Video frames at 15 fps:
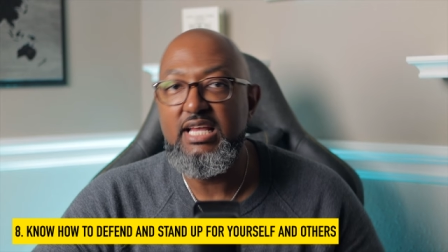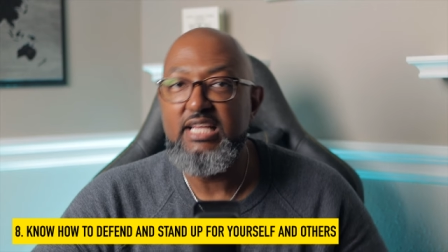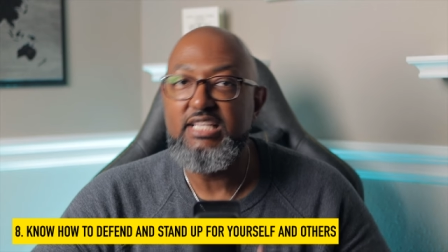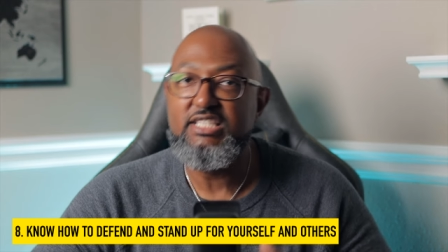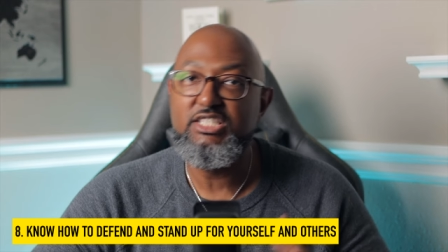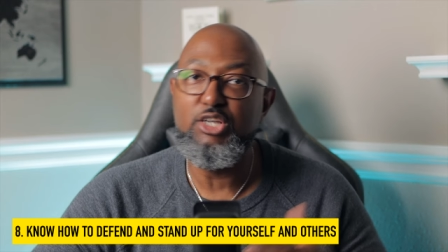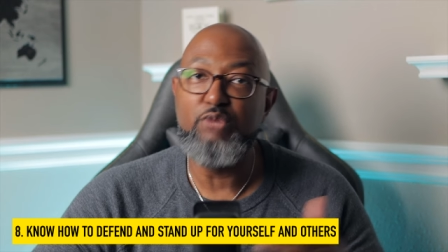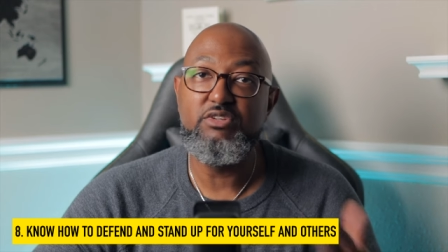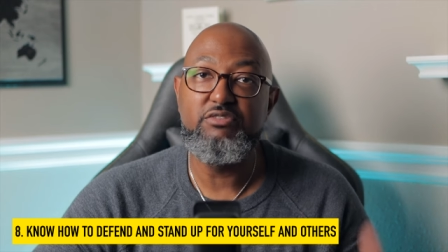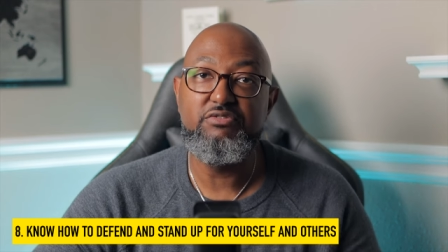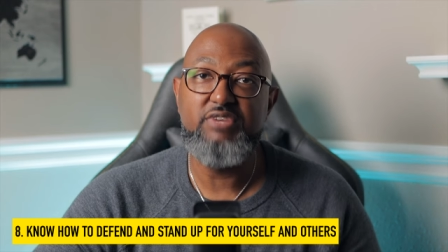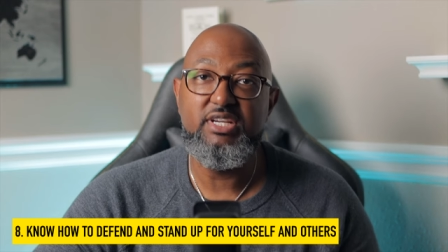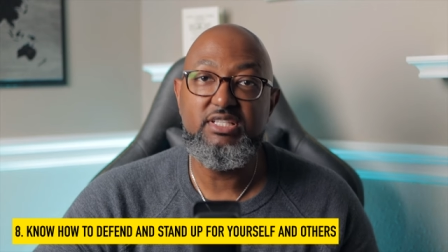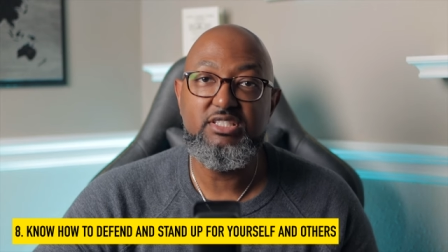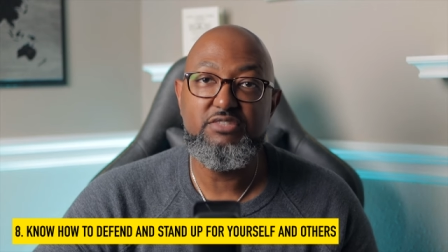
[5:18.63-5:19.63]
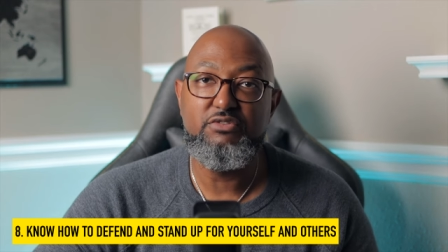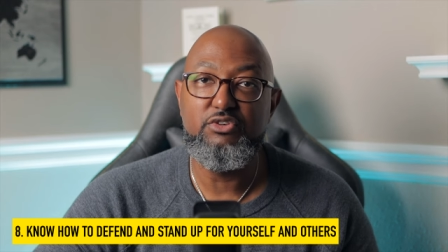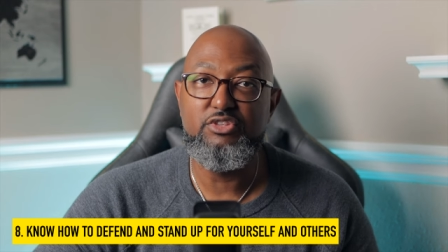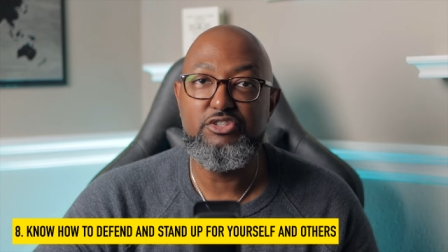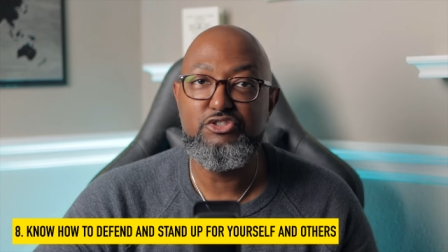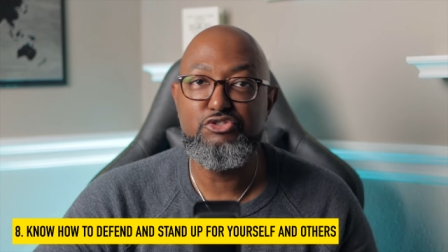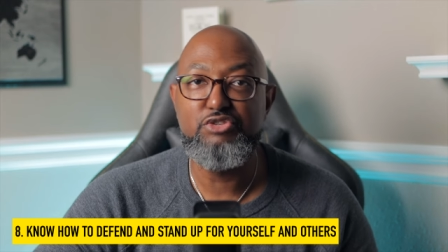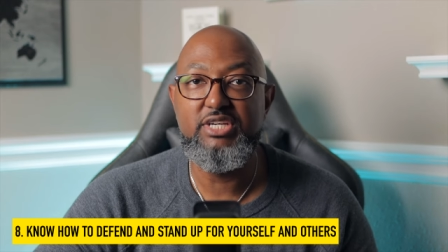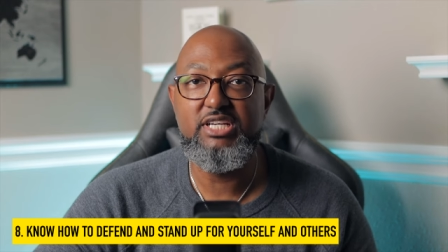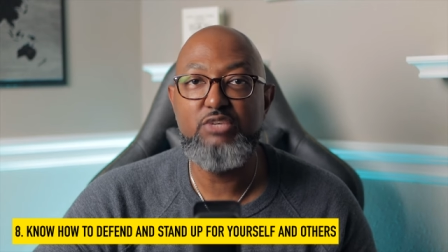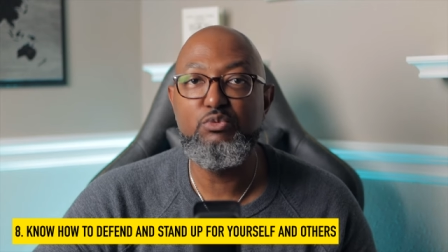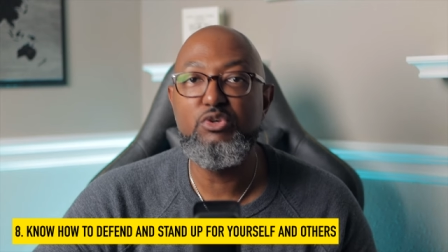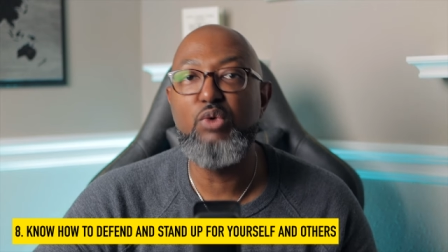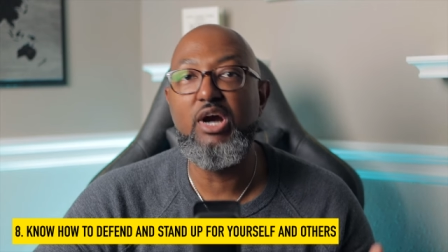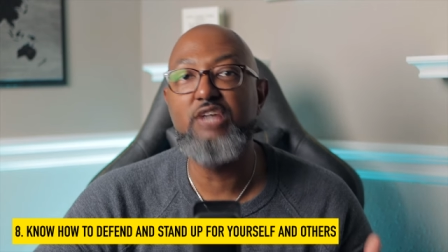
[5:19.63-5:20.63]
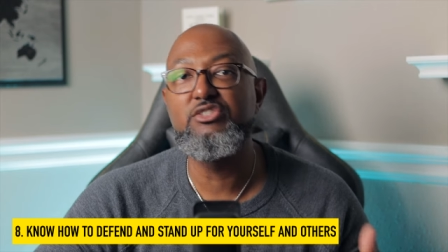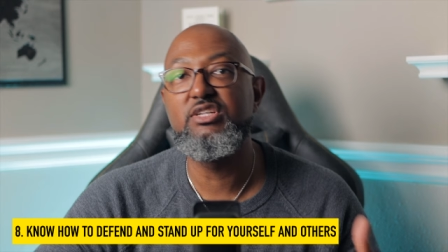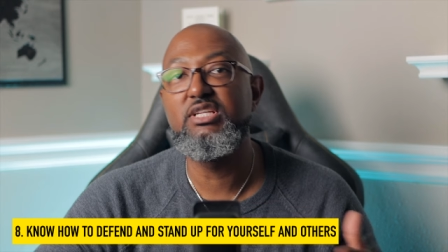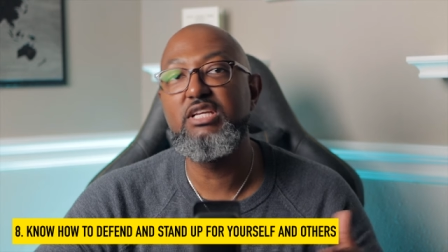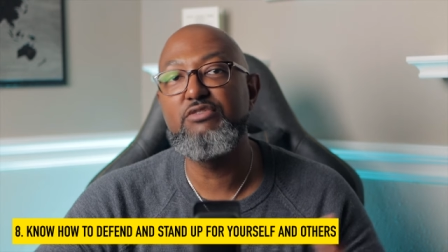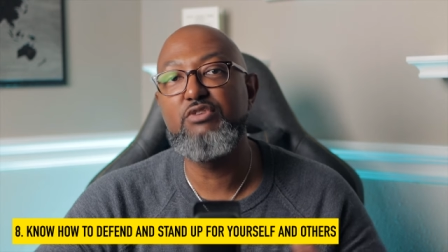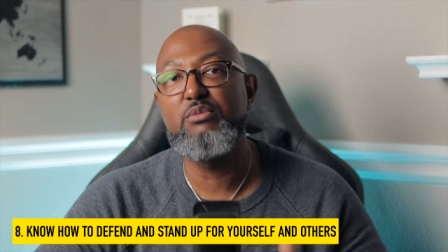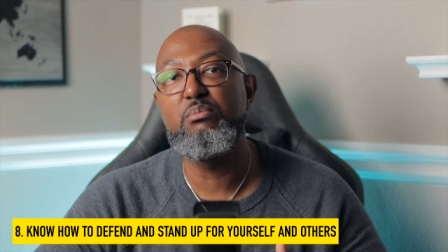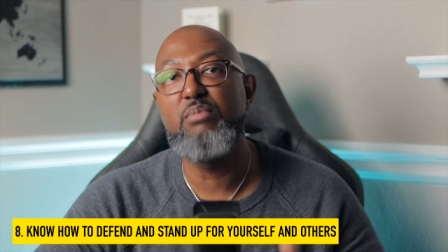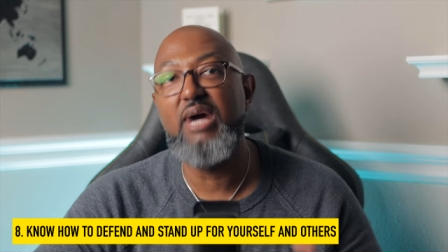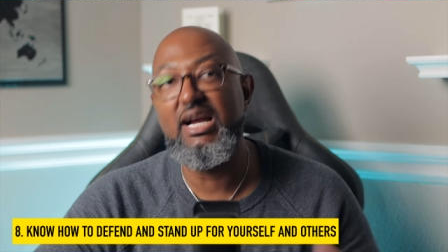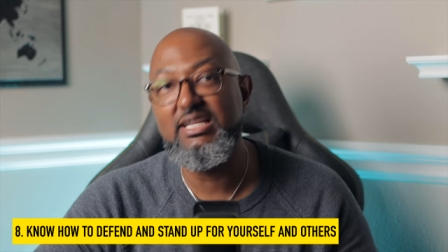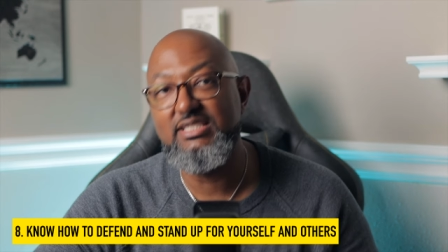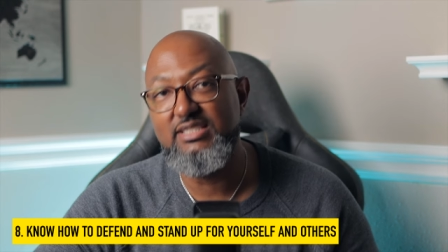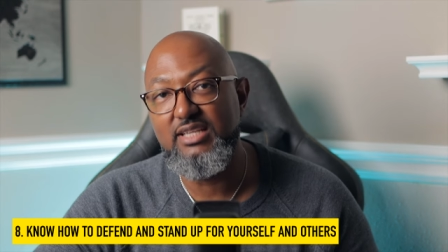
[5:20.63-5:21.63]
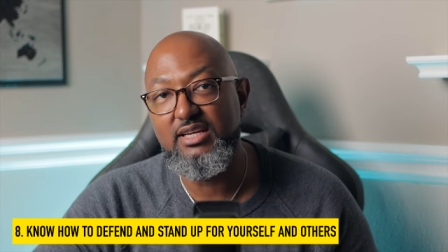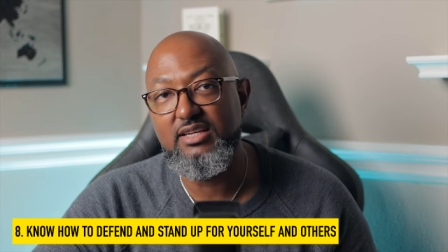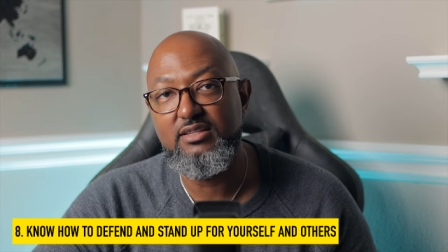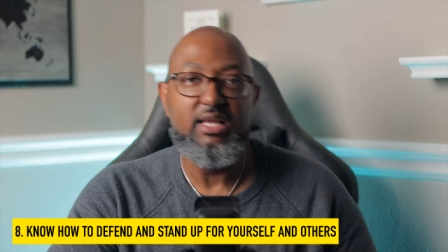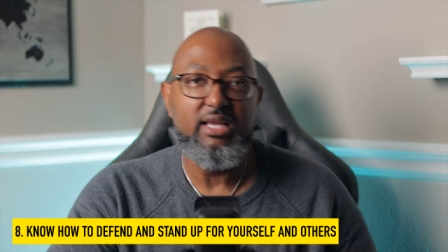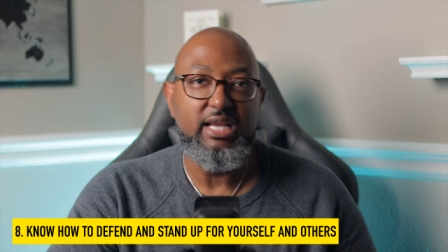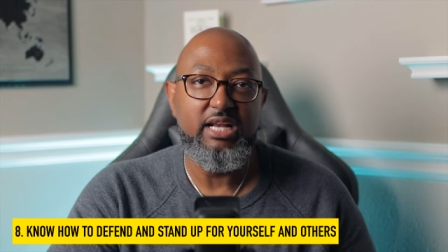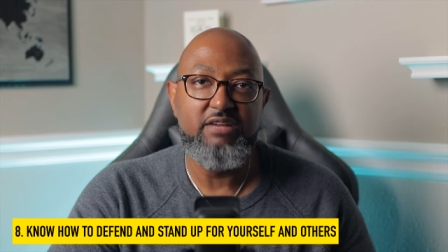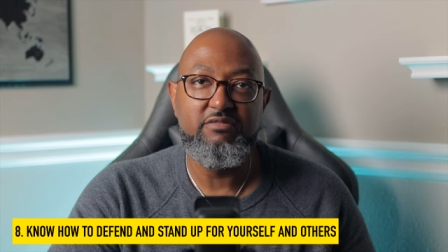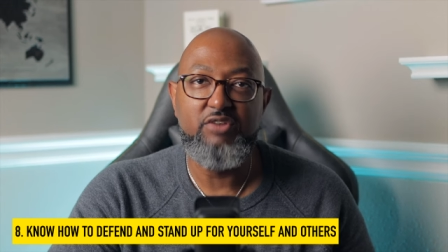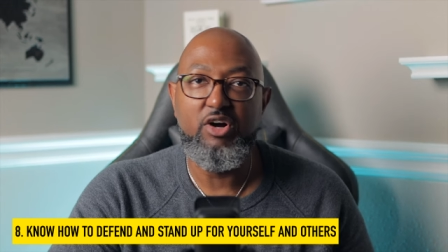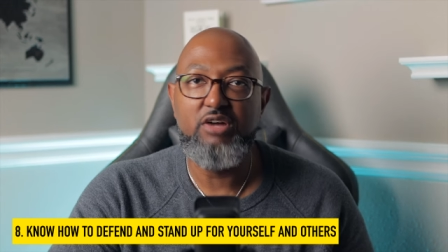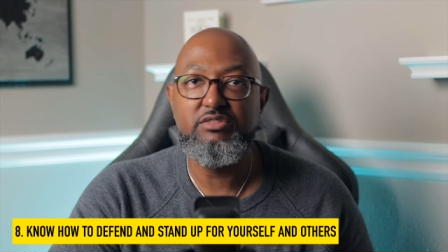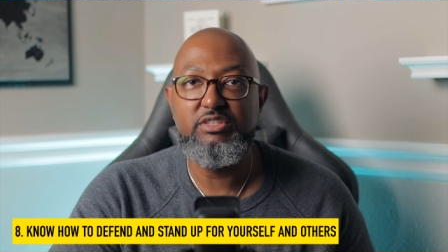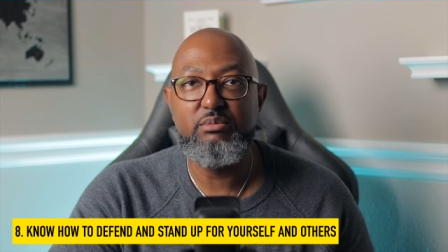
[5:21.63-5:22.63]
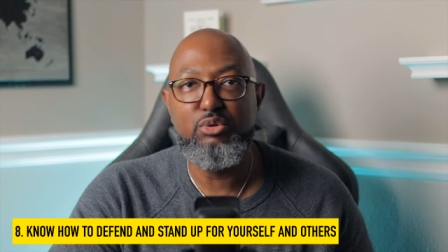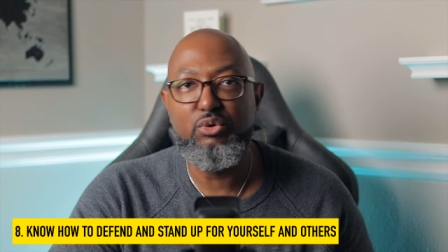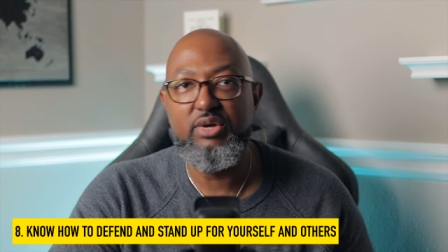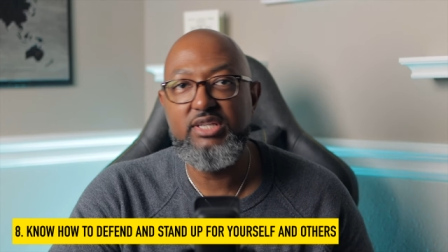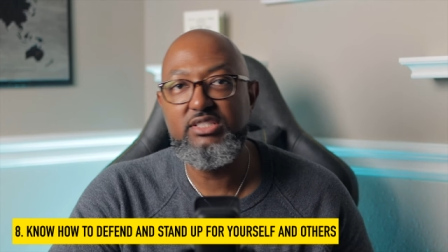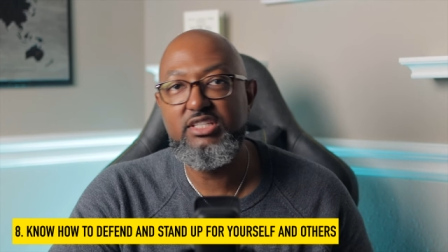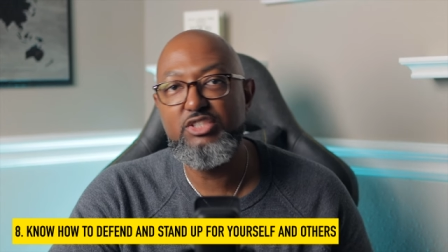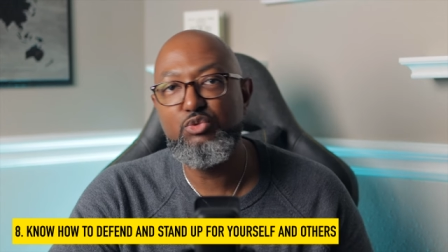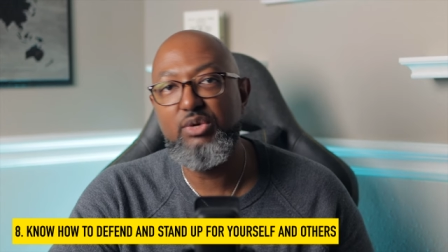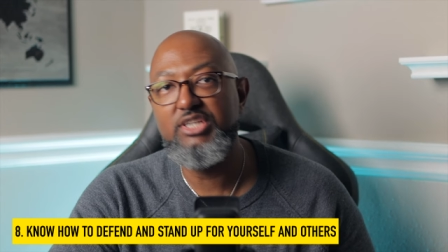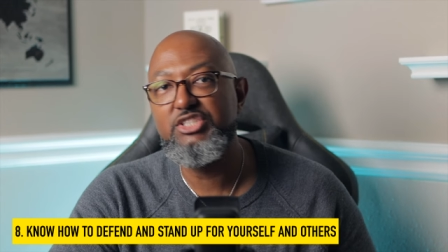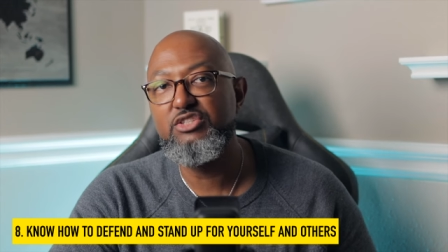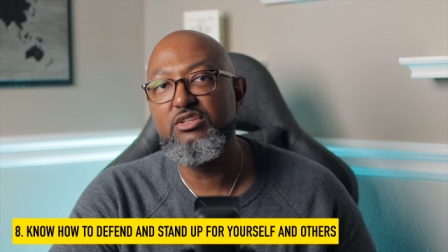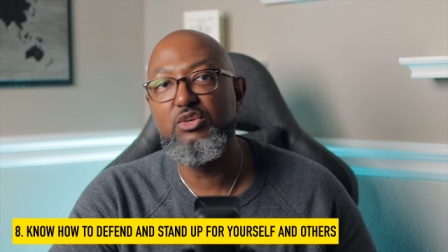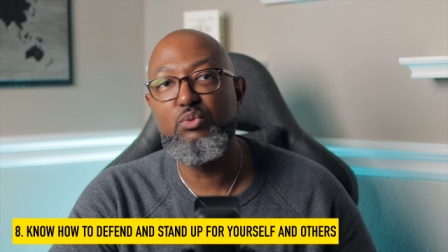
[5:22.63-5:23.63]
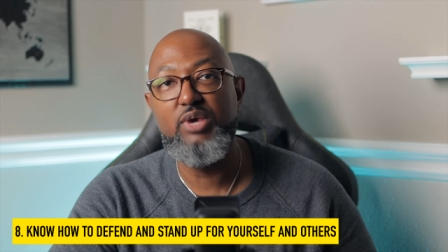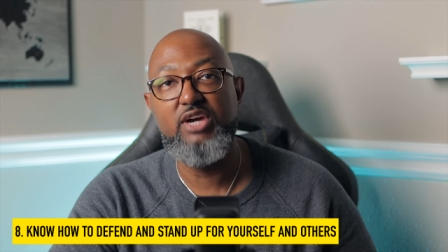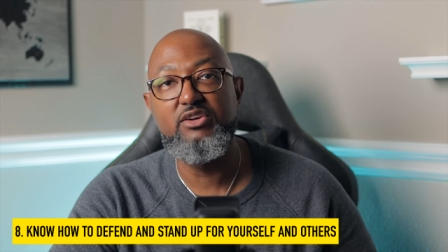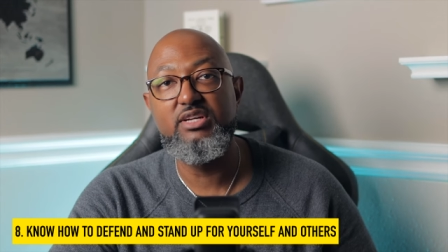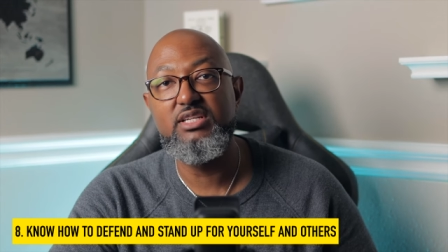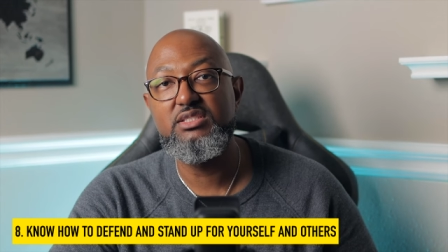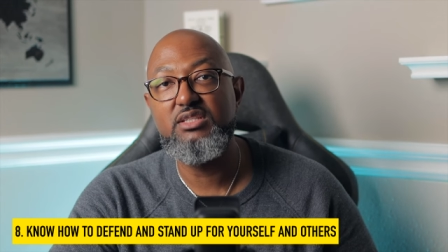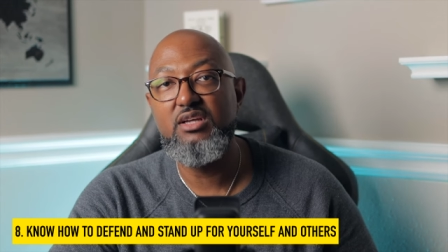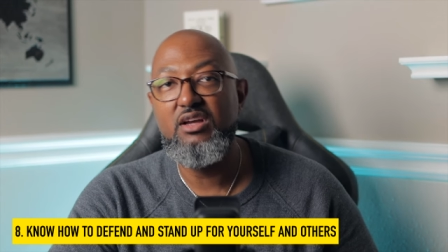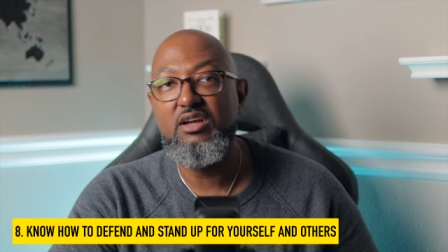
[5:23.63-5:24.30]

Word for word: Self-defense for the street requires a different mindset. It involves employing situational awareness,